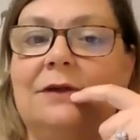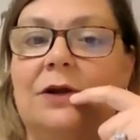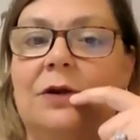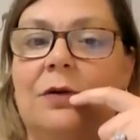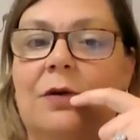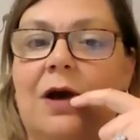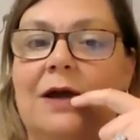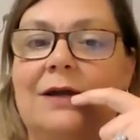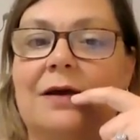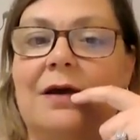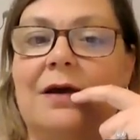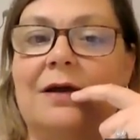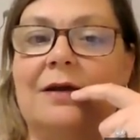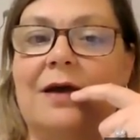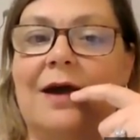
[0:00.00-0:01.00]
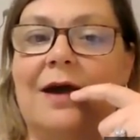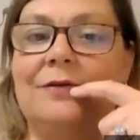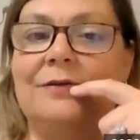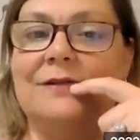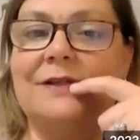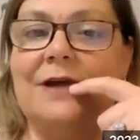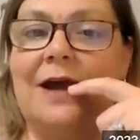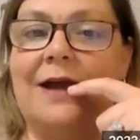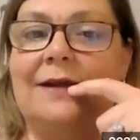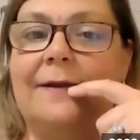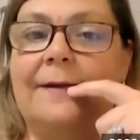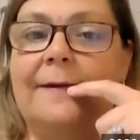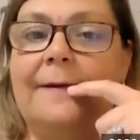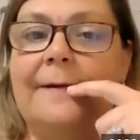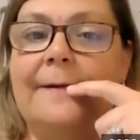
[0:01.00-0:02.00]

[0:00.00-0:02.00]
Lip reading: on either side.